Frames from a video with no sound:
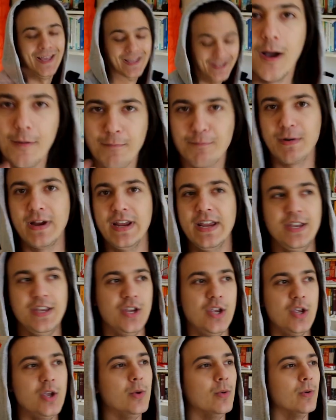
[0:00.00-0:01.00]
I'm bringing
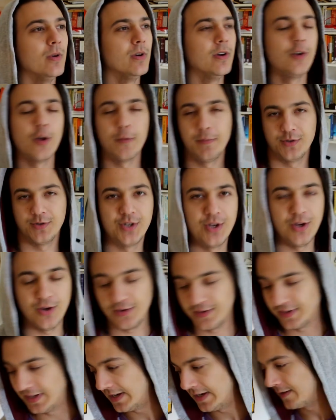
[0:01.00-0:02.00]
you an
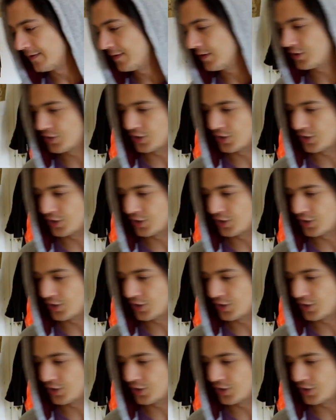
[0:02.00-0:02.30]
opportunity, the